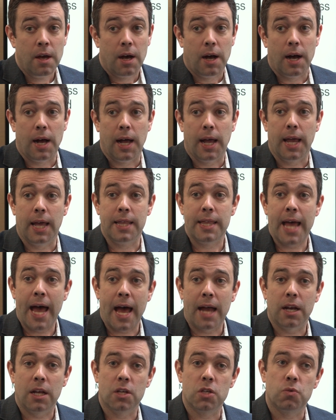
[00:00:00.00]
And
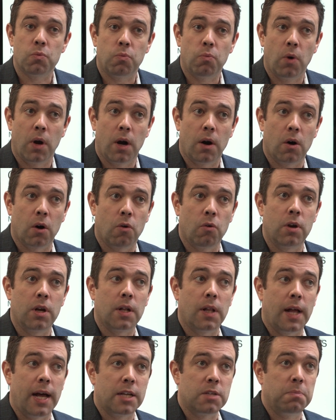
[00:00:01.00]
that is where
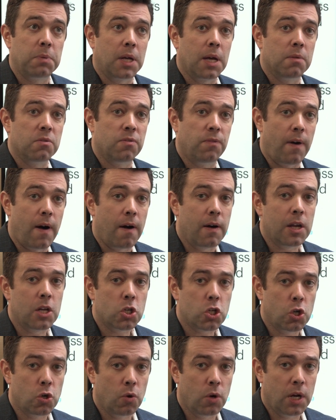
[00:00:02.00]
GreenGlass becomes very
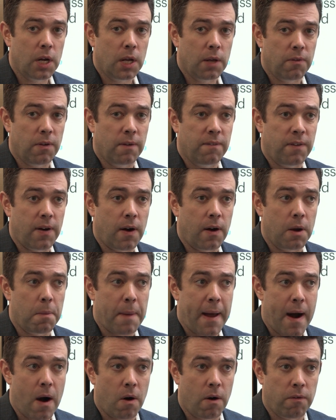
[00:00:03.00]
intuitive and very
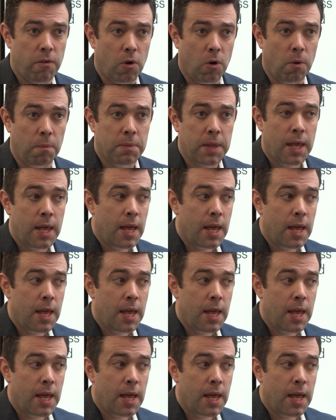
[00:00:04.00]
powerful.